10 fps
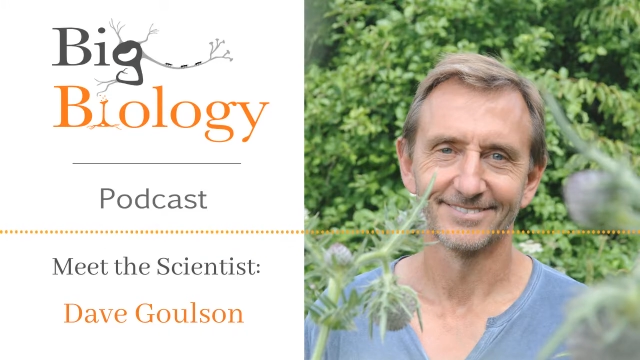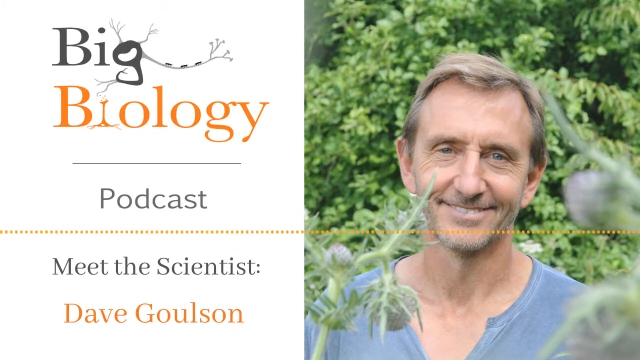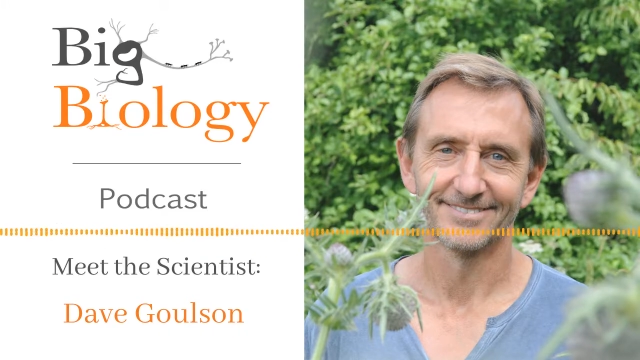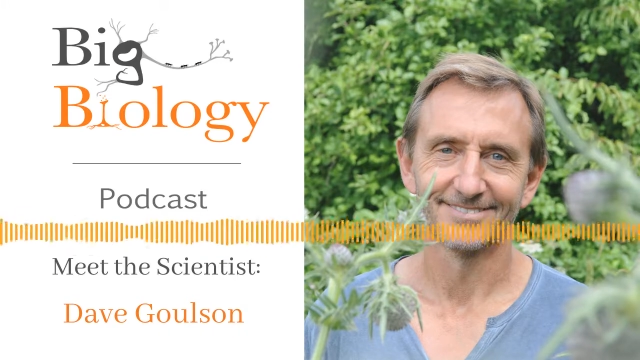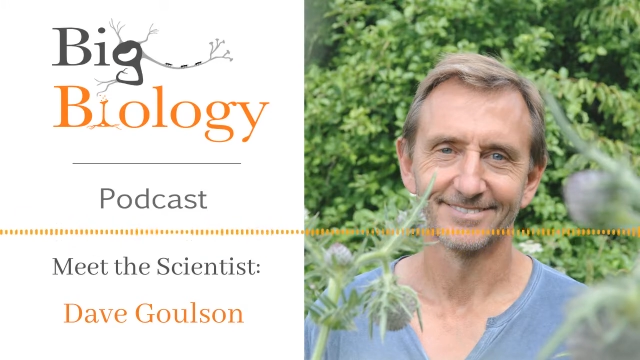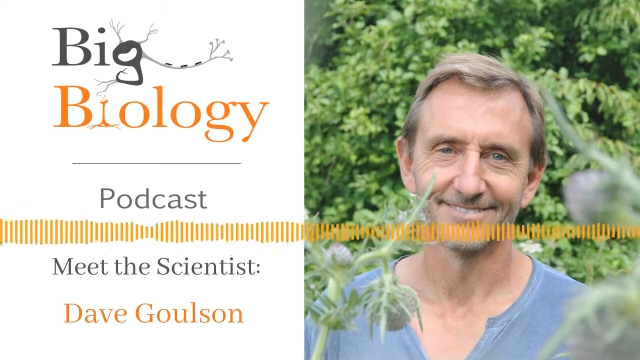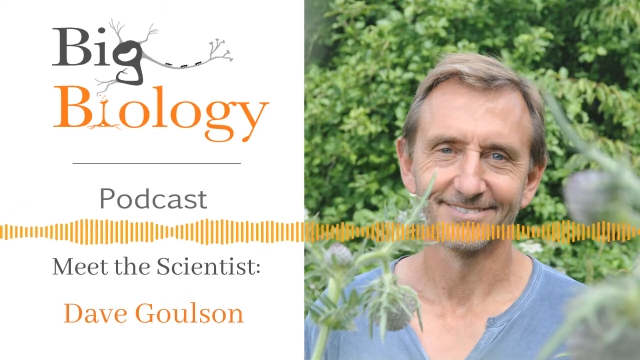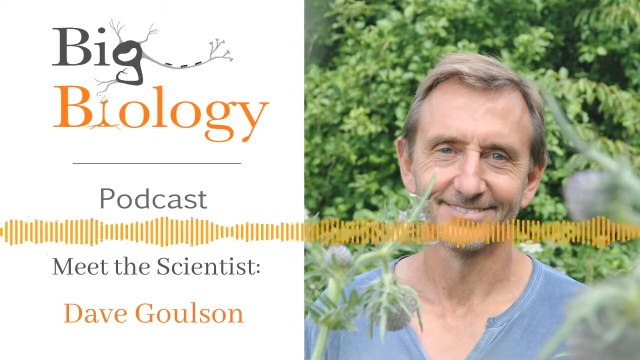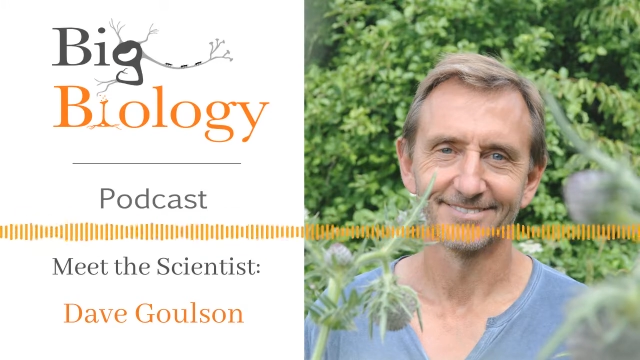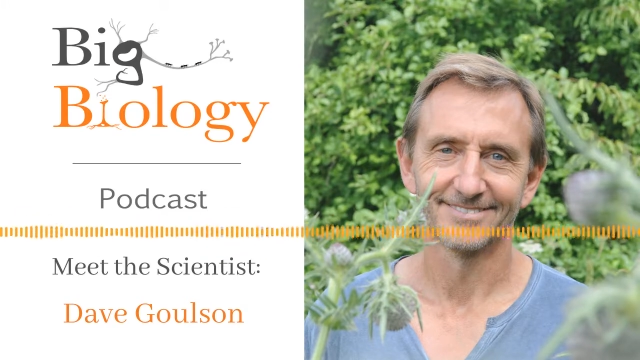Mm. I,
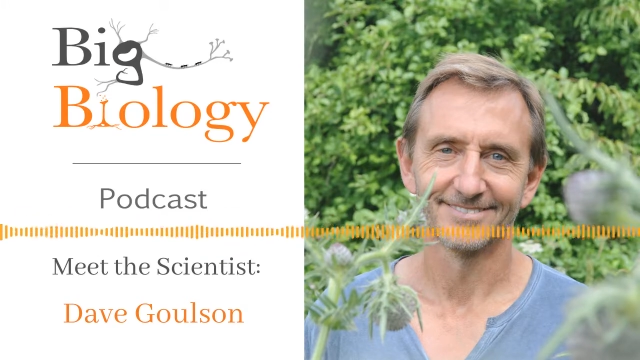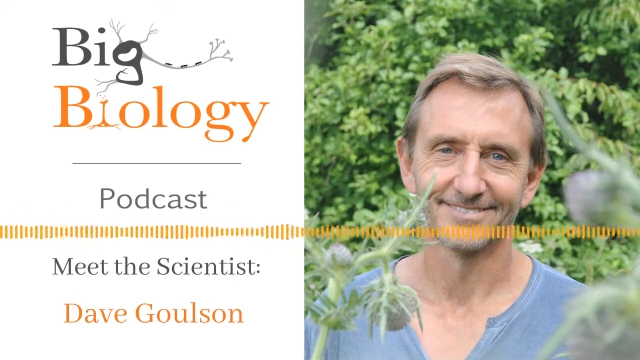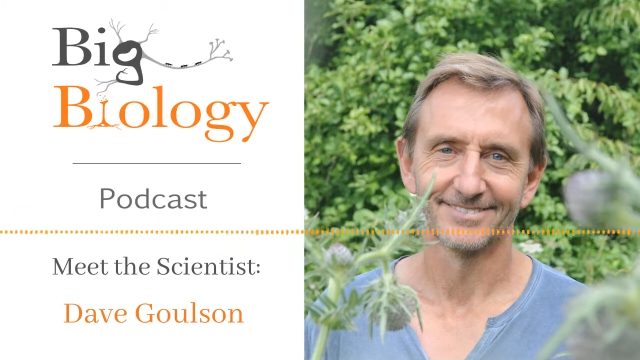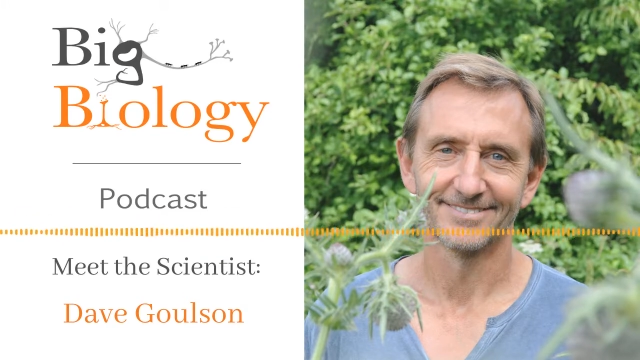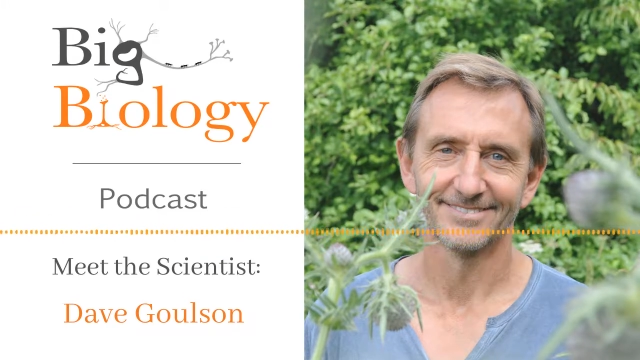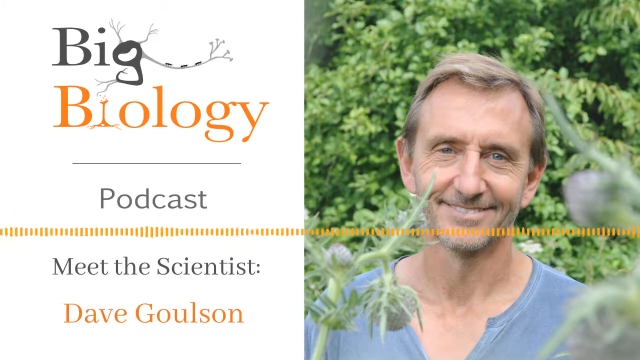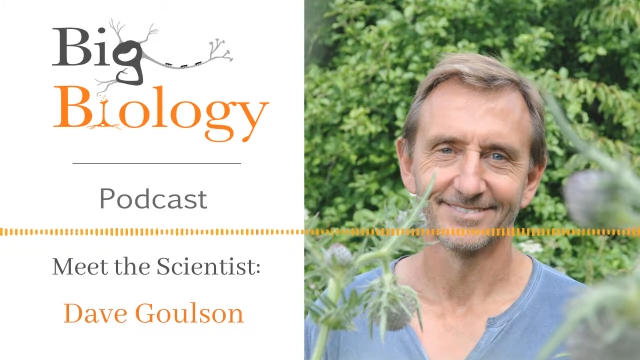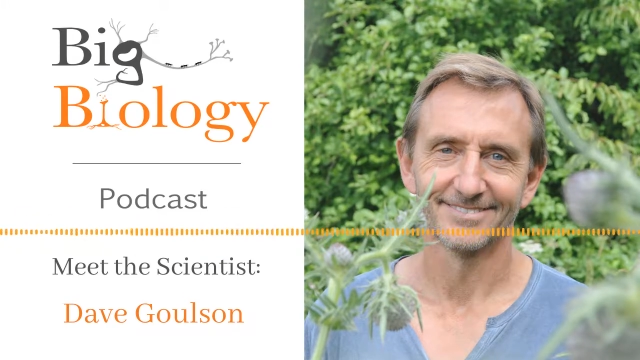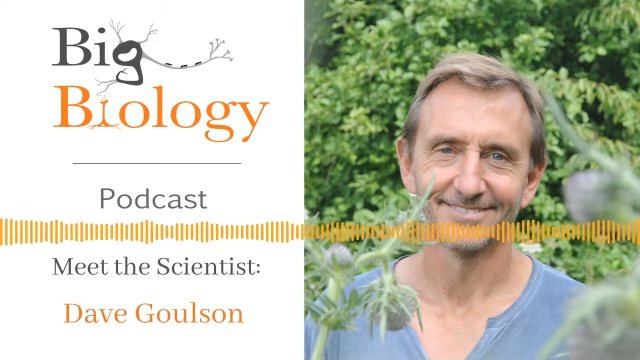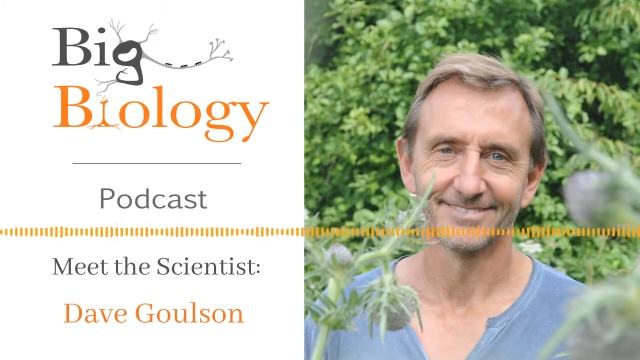and obviously, I guess they'd
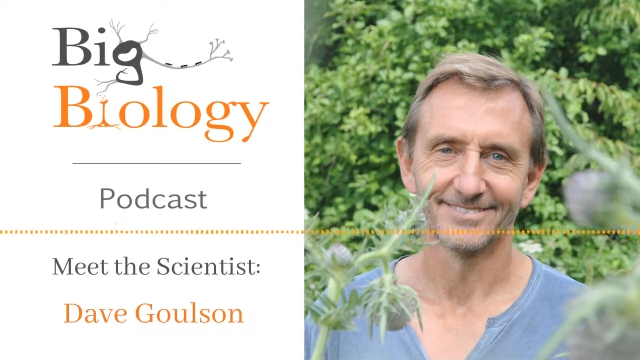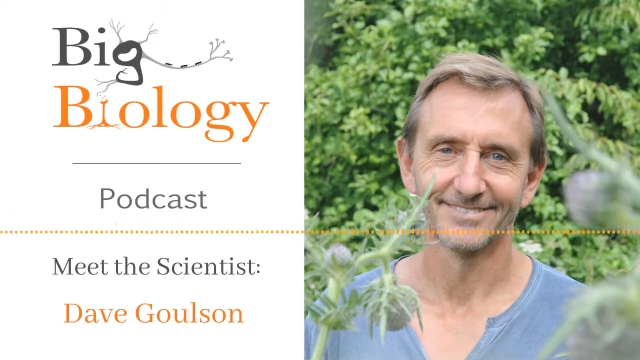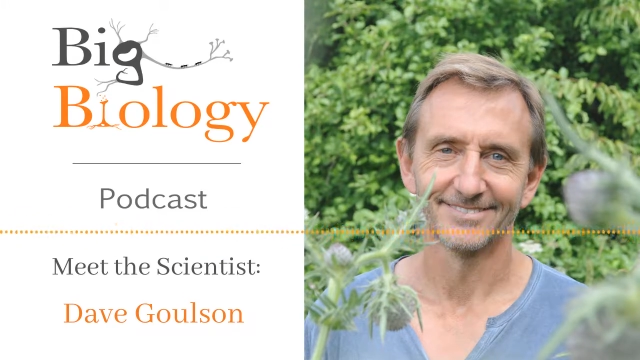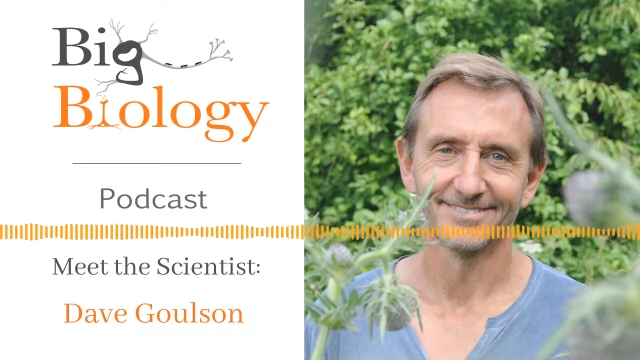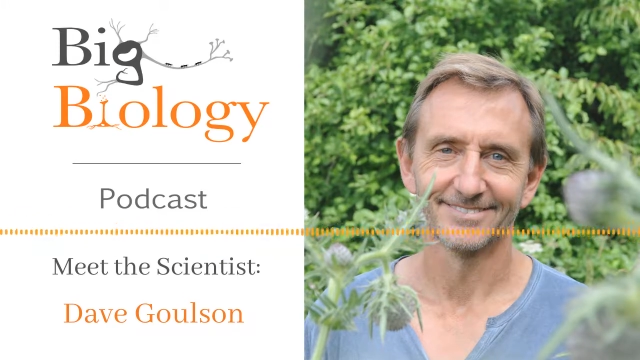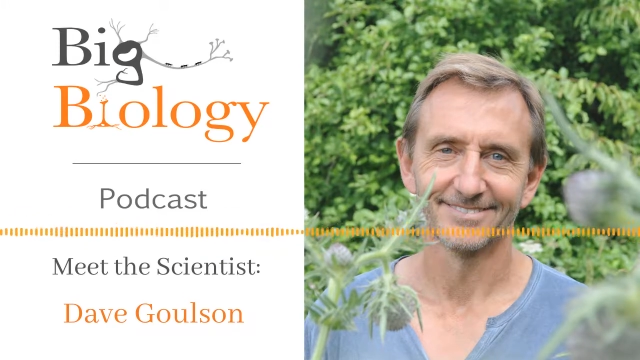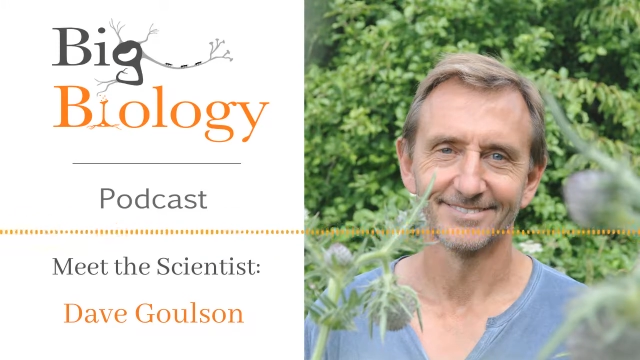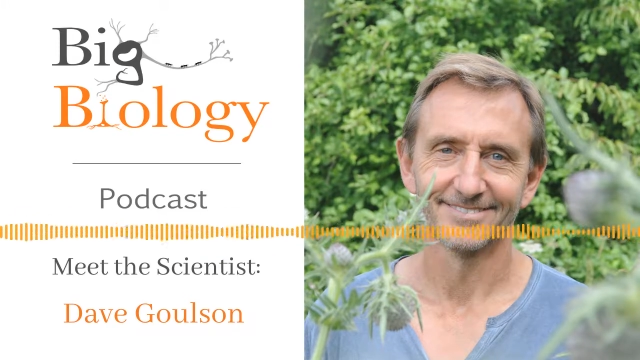be rather depressed.